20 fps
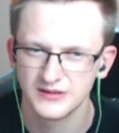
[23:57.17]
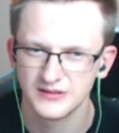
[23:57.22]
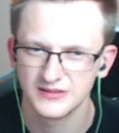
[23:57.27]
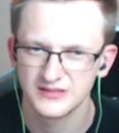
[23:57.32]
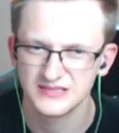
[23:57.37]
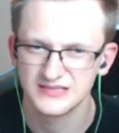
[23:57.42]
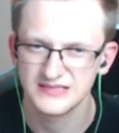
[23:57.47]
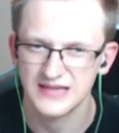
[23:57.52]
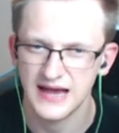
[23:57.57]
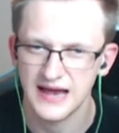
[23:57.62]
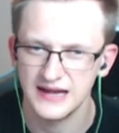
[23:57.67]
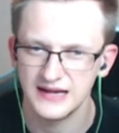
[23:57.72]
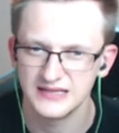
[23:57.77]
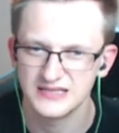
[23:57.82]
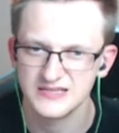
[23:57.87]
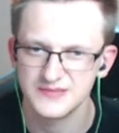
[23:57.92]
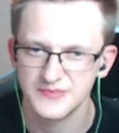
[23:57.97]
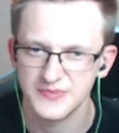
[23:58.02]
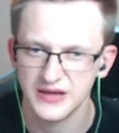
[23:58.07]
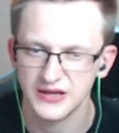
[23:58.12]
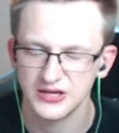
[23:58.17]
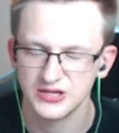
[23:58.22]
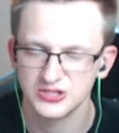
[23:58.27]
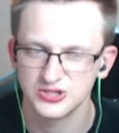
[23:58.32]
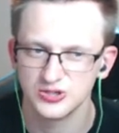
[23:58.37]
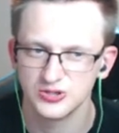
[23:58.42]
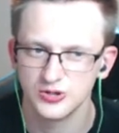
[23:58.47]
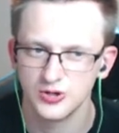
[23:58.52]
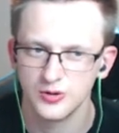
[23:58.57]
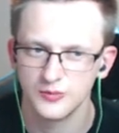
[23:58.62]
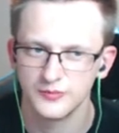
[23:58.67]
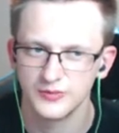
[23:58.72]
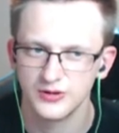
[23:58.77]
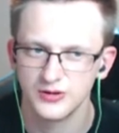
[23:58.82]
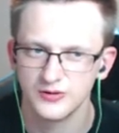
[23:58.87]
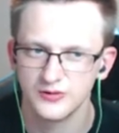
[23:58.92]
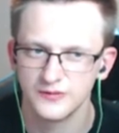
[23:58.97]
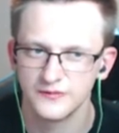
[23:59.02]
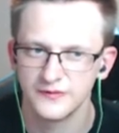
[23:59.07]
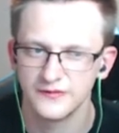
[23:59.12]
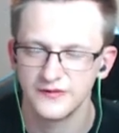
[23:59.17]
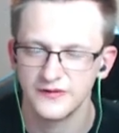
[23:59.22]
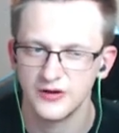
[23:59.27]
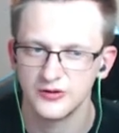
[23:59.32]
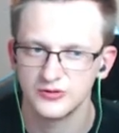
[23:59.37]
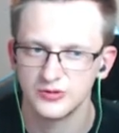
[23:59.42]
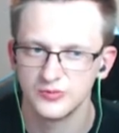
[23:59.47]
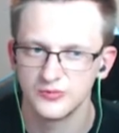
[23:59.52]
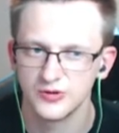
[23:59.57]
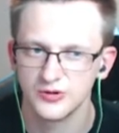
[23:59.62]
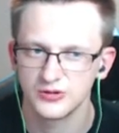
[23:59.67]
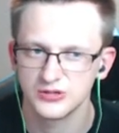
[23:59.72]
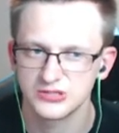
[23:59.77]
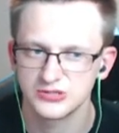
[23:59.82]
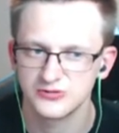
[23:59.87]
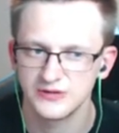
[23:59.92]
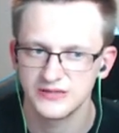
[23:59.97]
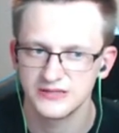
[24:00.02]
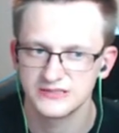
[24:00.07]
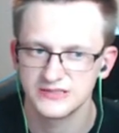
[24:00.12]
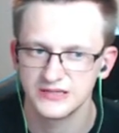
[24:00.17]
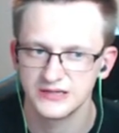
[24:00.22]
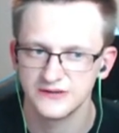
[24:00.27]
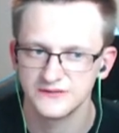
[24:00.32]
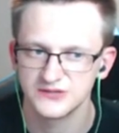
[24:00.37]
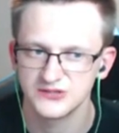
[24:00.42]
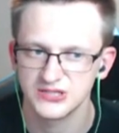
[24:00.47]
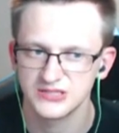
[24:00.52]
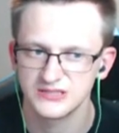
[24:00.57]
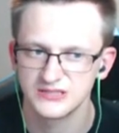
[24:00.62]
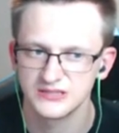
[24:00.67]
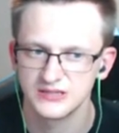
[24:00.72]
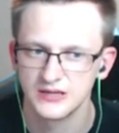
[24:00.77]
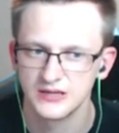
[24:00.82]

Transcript: silence package, you know, because without Humongous Razor Leaf, just